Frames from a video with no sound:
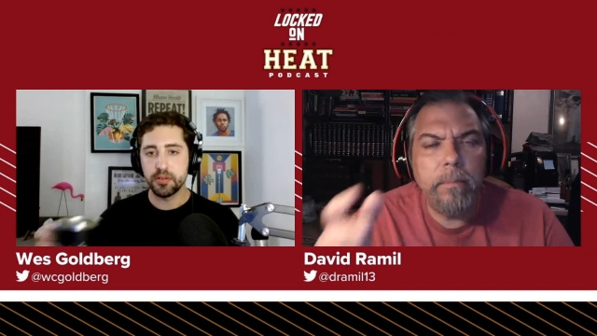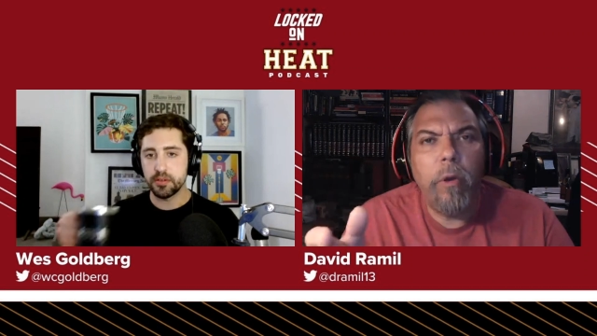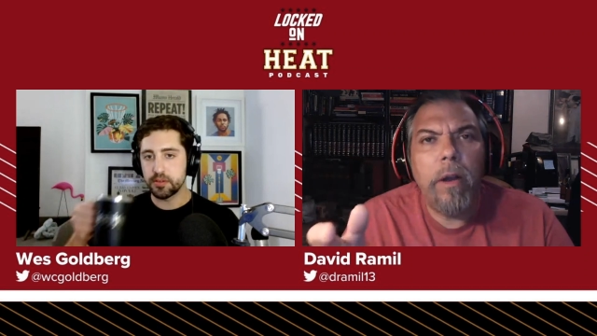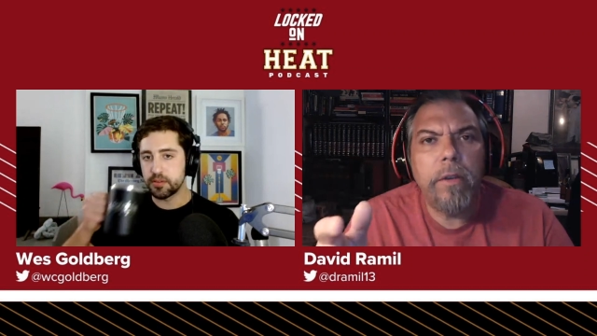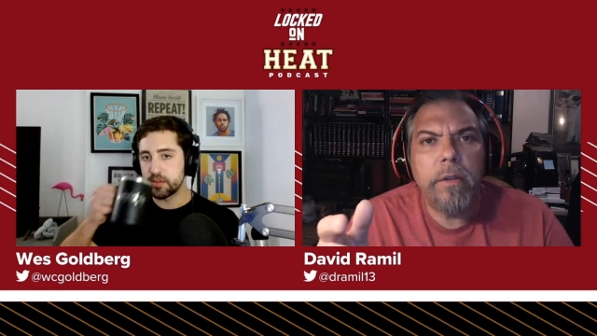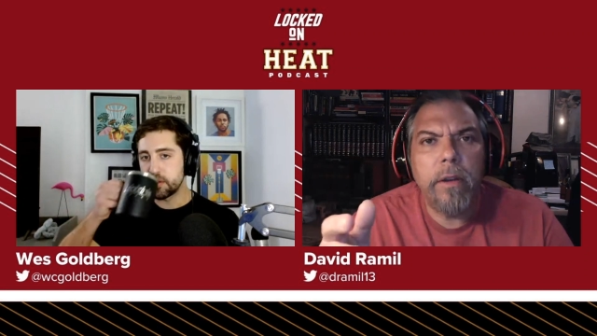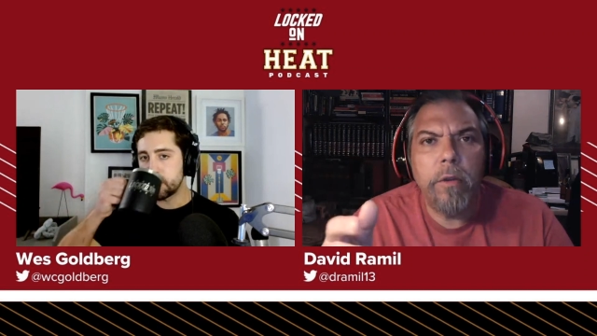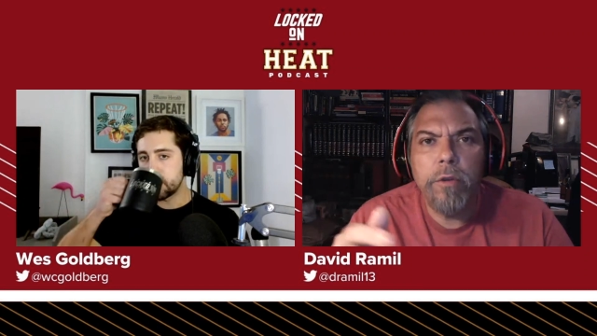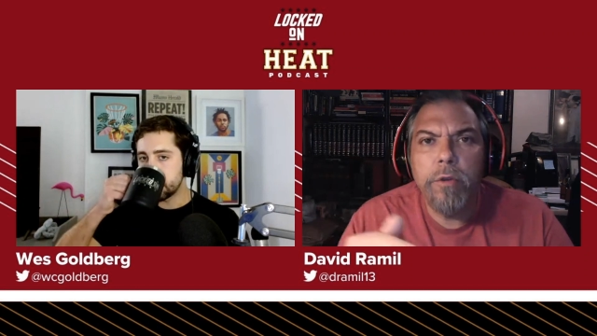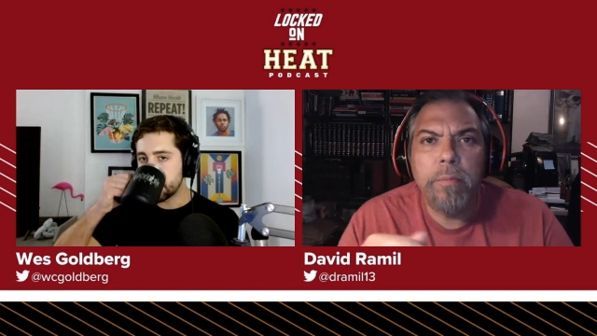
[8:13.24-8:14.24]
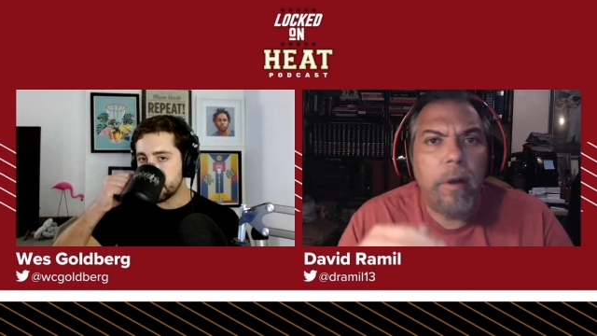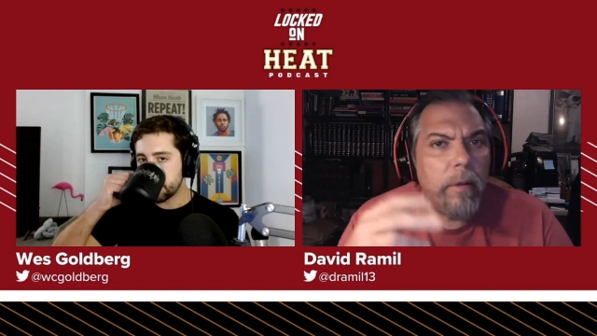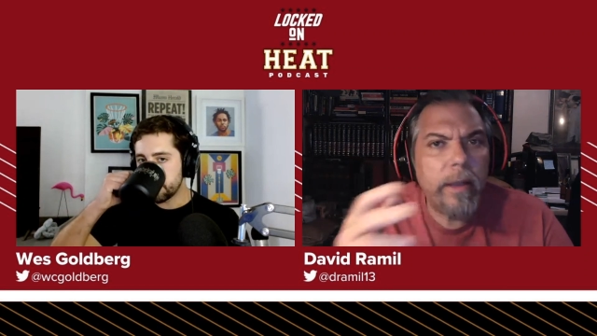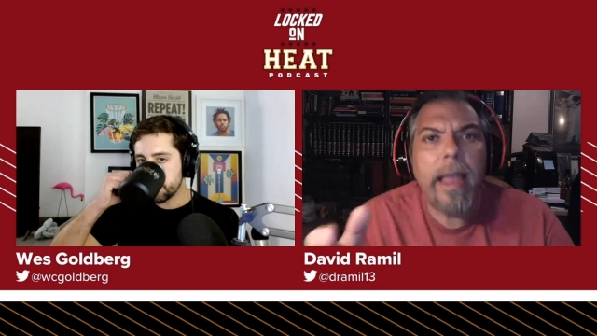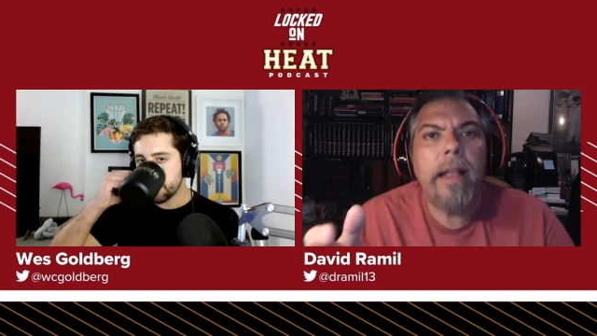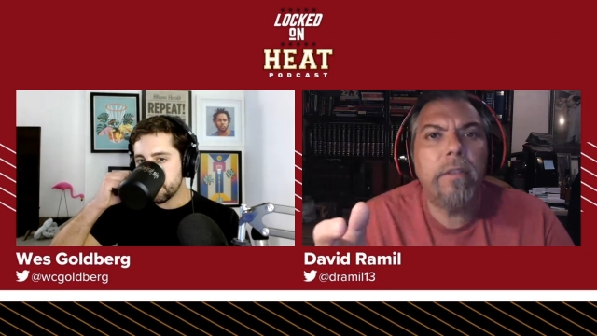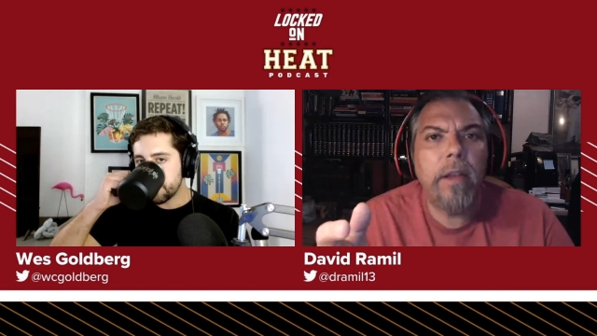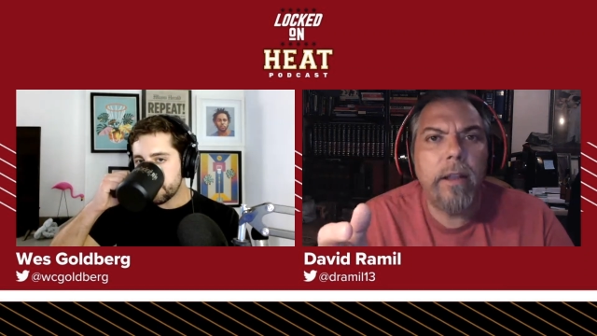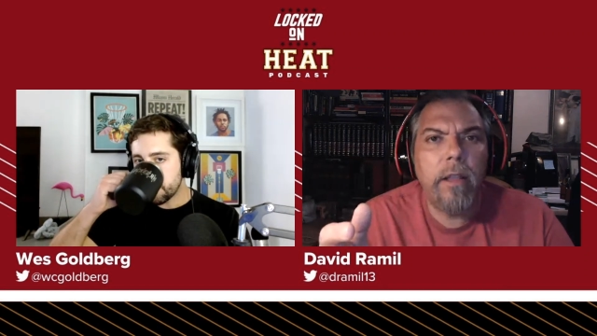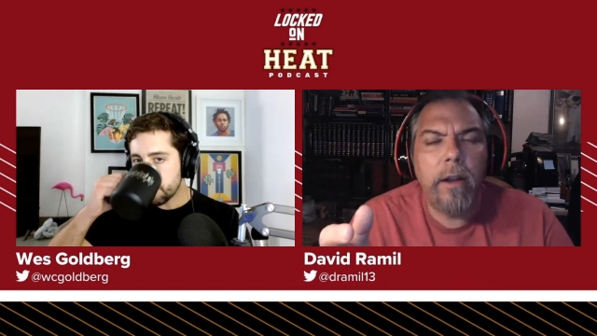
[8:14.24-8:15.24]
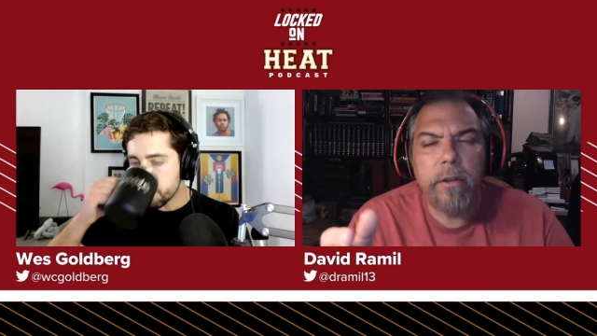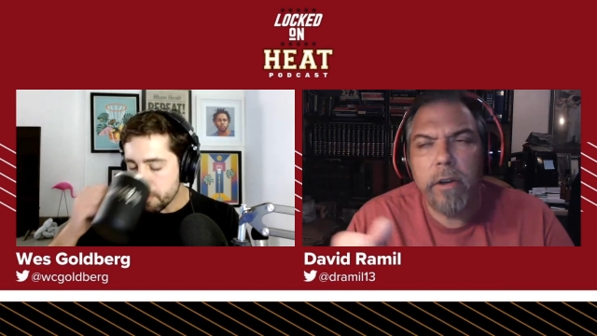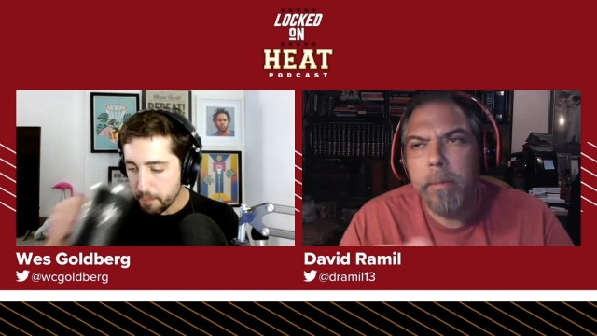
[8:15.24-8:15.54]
Speaker 1: Washington, who you probably can't sign long term